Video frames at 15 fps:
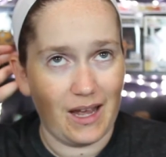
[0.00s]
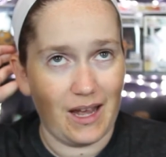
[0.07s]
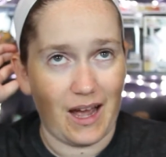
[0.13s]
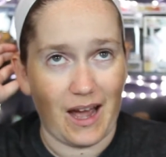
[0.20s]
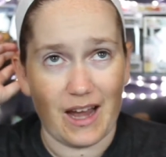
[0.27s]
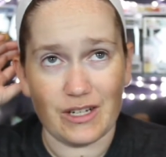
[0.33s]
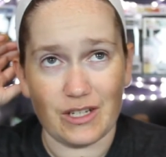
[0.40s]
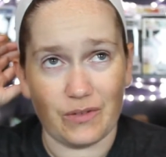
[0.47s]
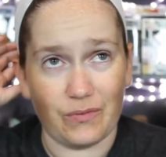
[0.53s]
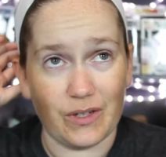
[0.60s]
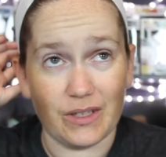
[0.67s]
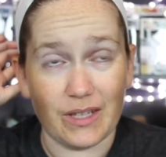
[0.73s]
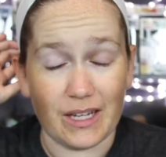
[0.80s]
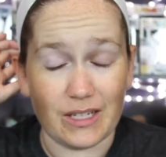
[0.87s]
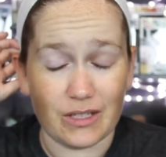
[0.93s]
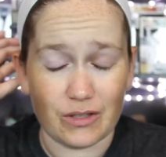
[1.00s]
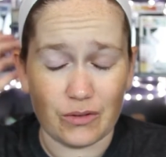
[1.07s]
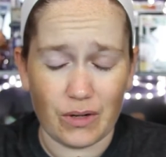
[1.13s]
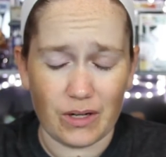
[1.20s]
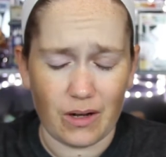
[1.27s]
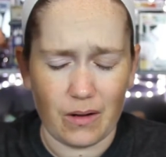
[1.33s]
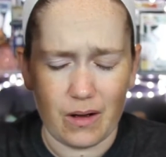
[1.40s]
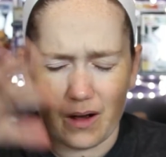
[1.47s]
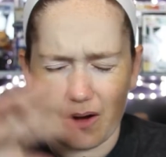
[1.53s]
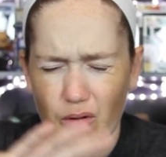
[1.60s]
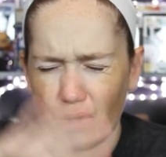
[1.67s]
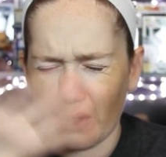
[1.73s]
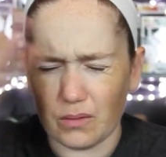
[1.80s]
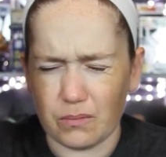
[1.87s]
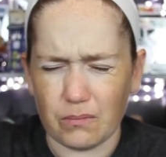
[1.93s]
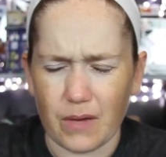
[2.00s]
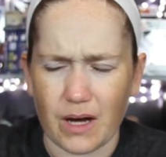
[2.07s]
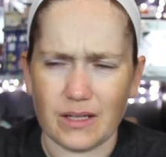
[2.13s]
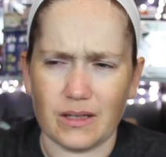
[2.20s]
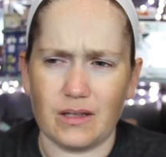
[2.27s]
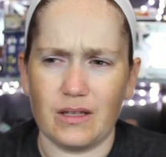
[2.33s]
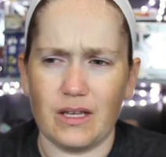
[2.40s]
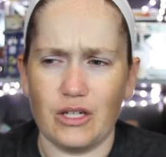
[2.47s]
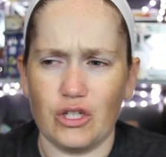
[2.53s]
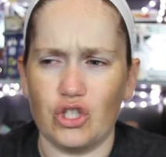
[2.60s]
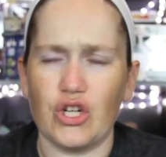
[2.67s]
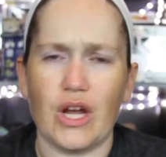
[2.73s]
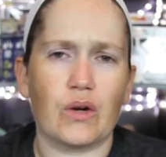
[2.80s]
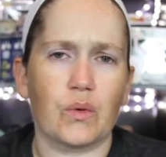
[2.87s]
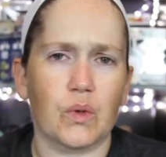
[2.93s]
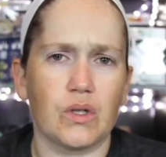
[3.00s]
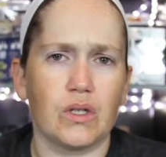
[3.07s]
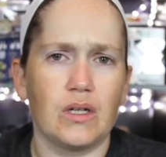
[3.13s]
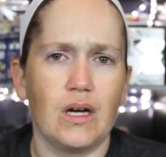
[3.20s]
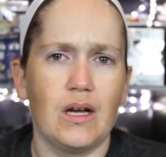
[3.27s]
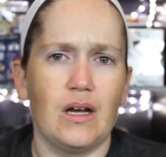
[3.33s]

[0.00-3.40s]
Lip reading: I just feel like just doing a whole month in general